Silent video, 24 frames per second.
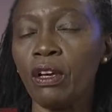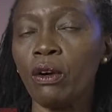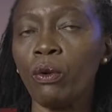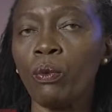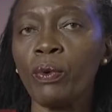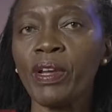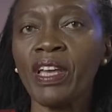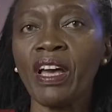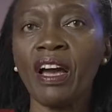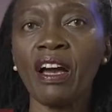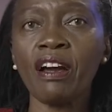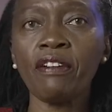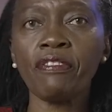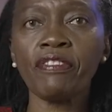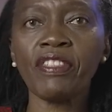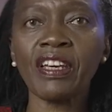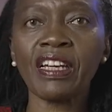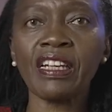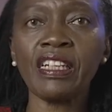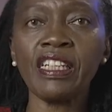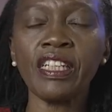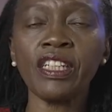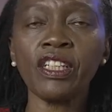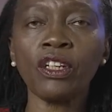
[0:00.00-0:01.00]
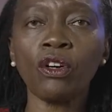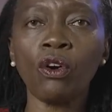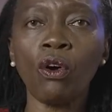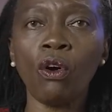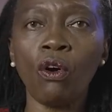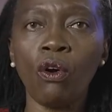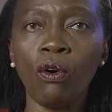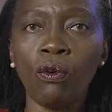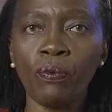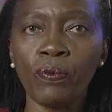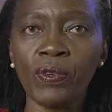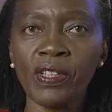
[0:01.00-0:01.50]
we have the clinical
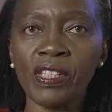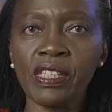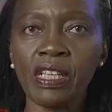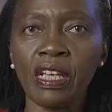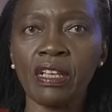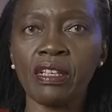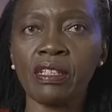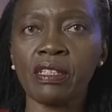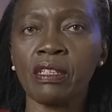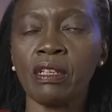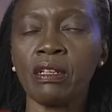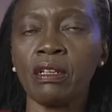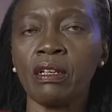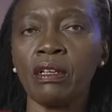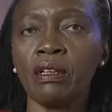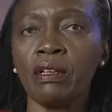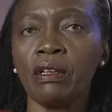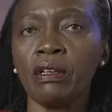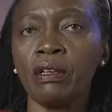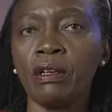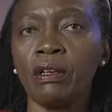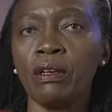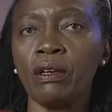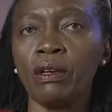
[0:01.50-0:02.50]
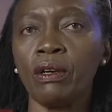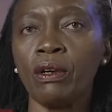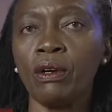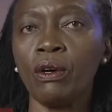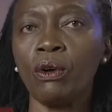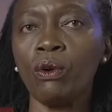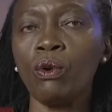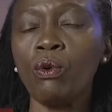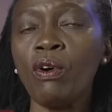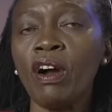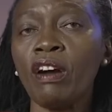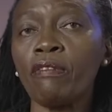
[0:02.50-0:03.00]
officers
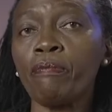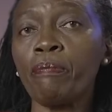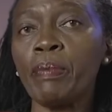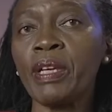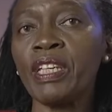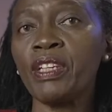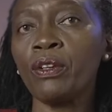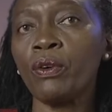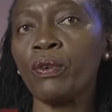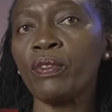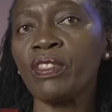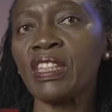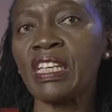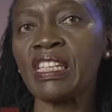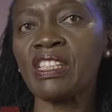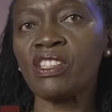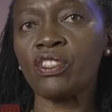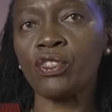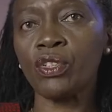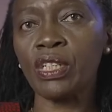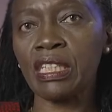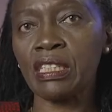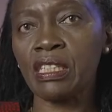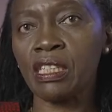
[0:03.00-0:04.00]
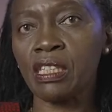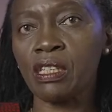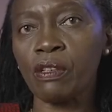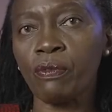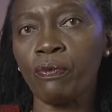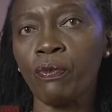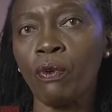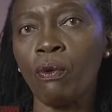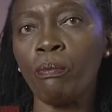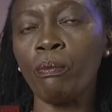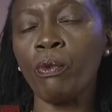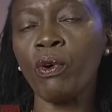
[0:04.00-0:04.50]
who have been on the streets
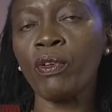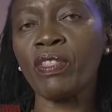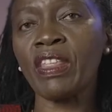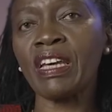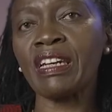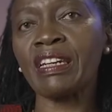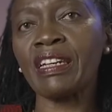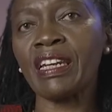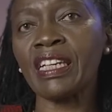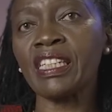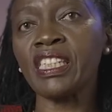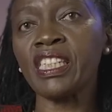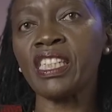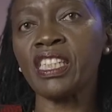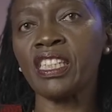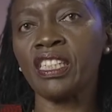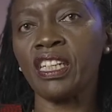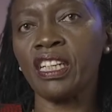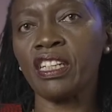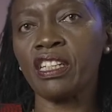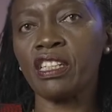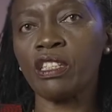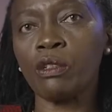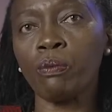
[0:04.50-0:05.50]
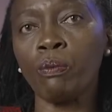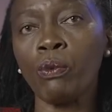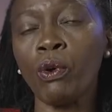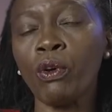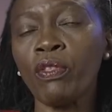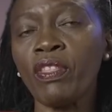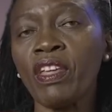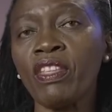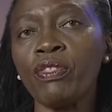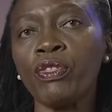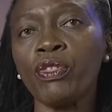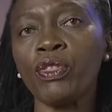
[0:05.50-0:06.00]
for more than 90 days, more
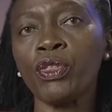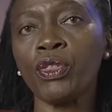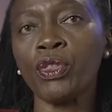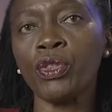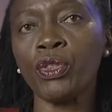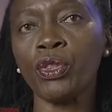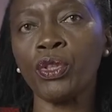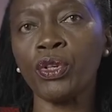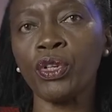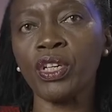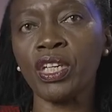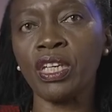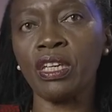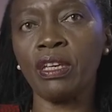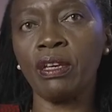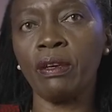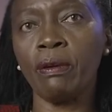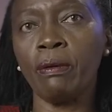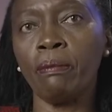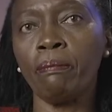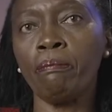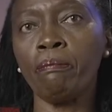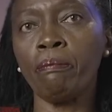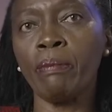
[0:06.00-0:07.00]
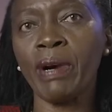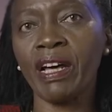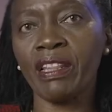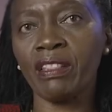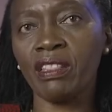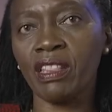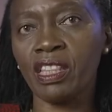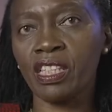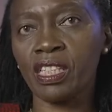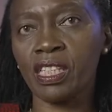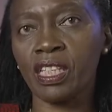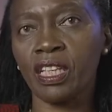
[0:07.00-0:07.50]
than 3
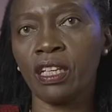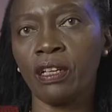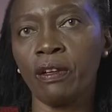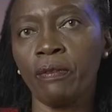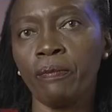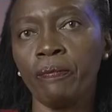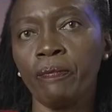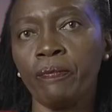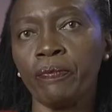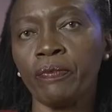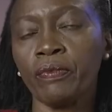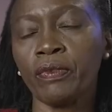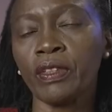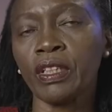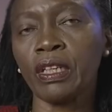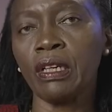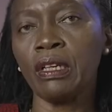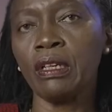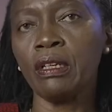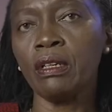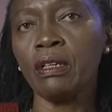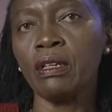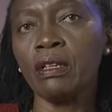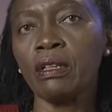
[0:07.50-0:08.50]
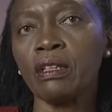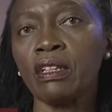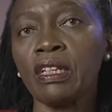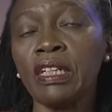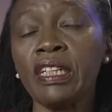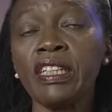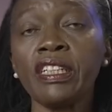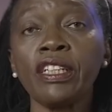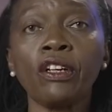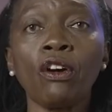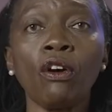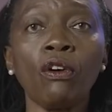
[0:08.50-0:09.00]
months.
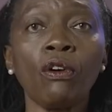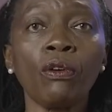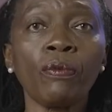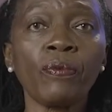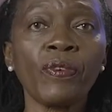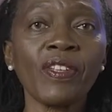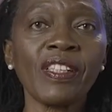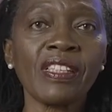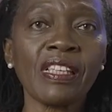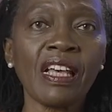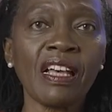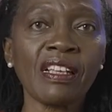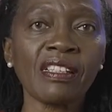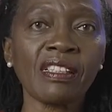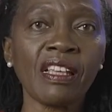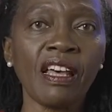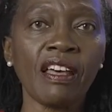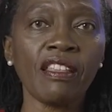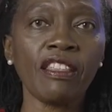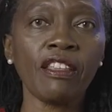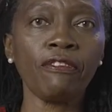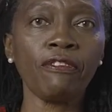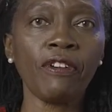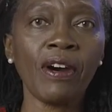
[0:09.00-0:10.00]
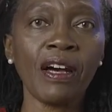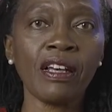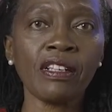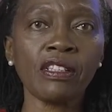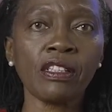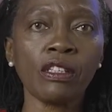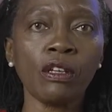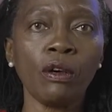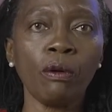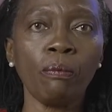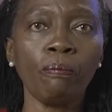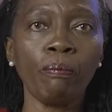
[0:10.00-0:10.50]
Clinical officers are the
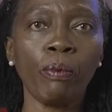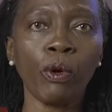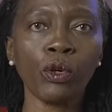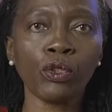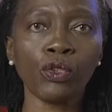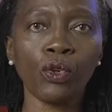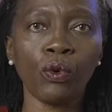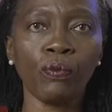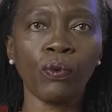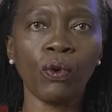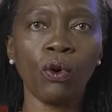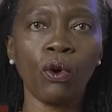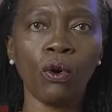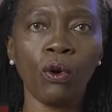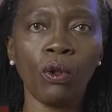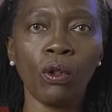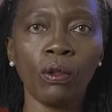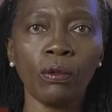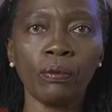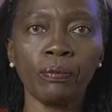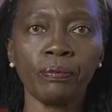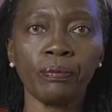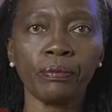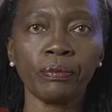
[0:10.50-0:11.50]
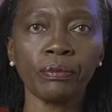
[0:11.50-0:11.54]
first port of call.